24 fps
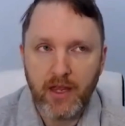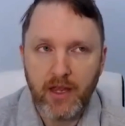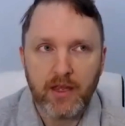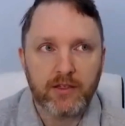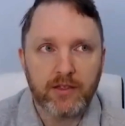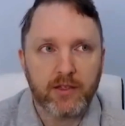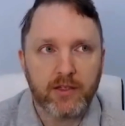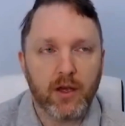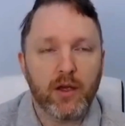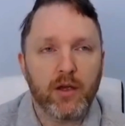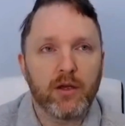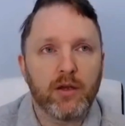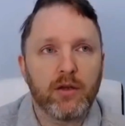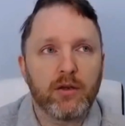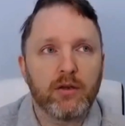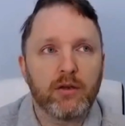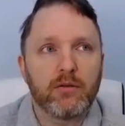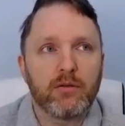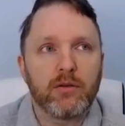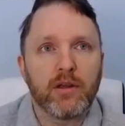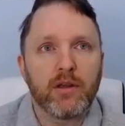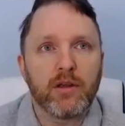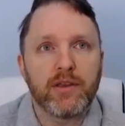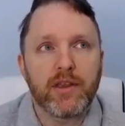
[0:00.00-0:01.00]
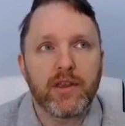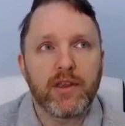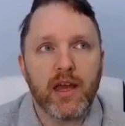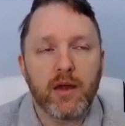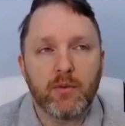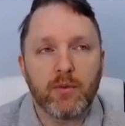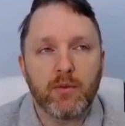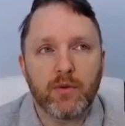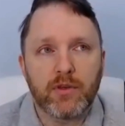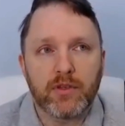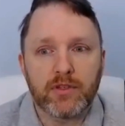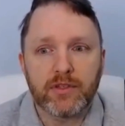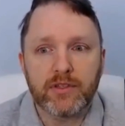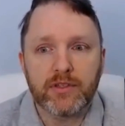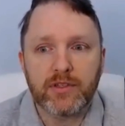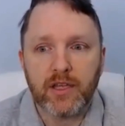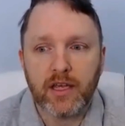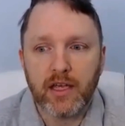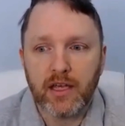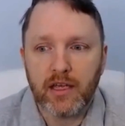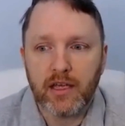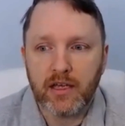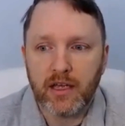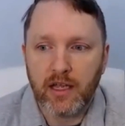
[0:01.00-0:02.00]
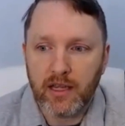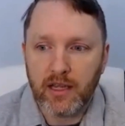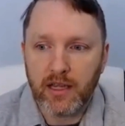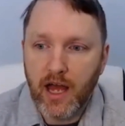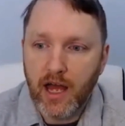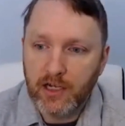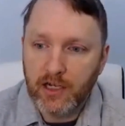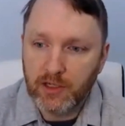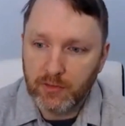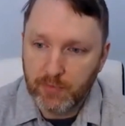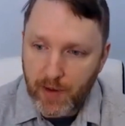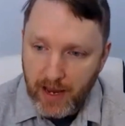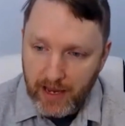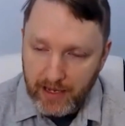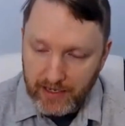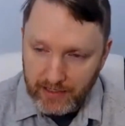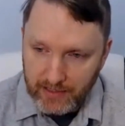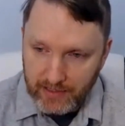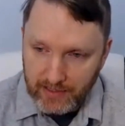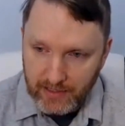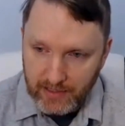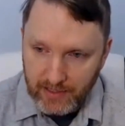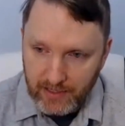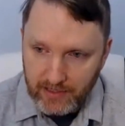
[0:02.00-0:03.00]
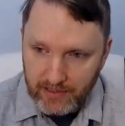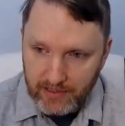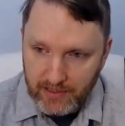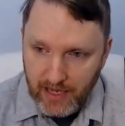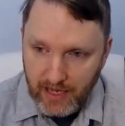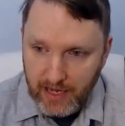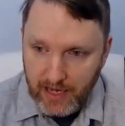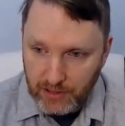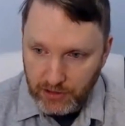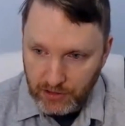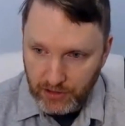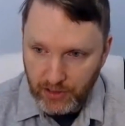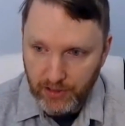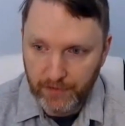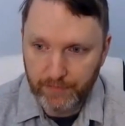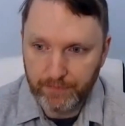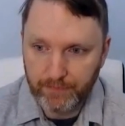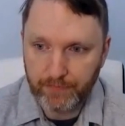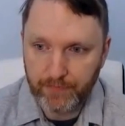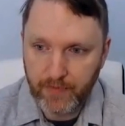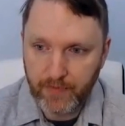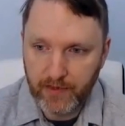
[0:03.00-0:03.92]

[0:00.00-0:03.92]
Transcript: So there was a large bank in Asia